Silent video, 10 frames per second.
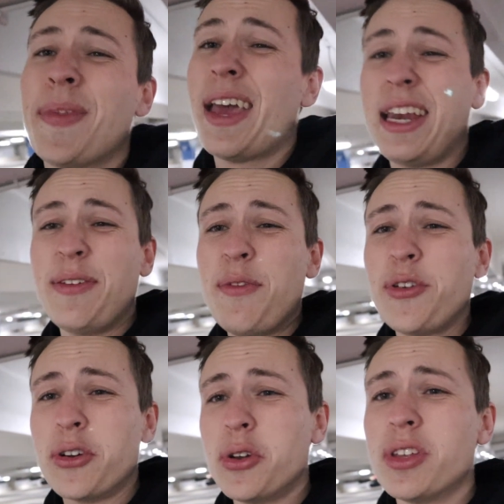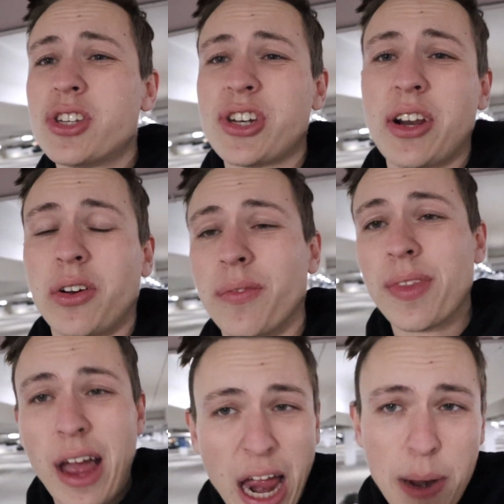And even if you're new to this channel,
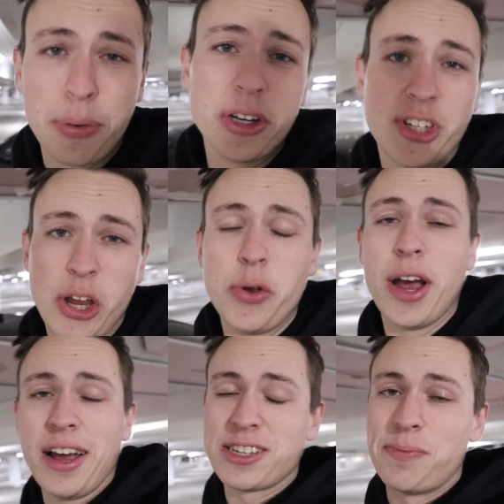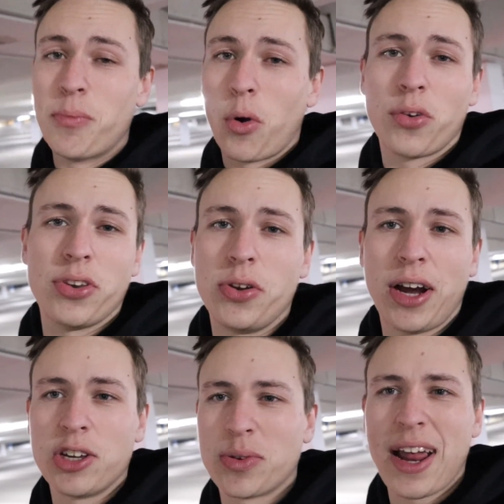I appreciate you guys more than you
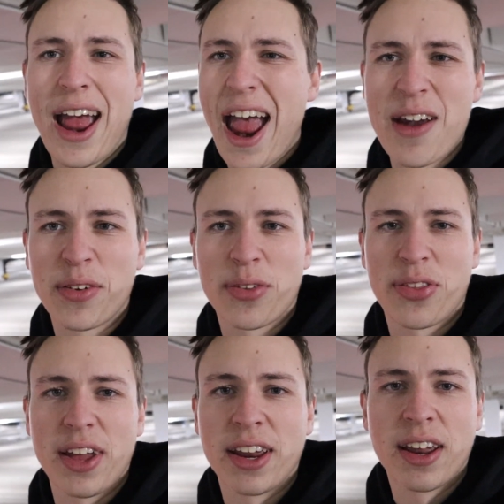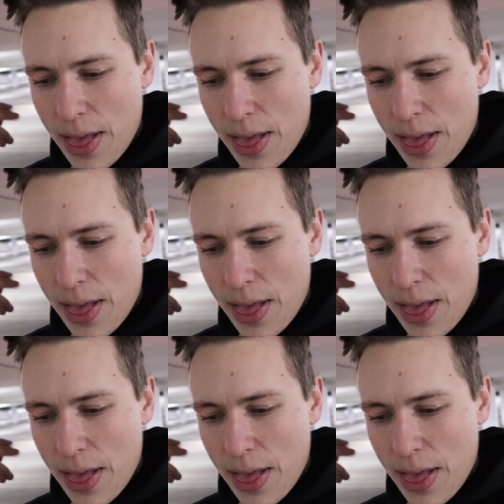guys would ever think.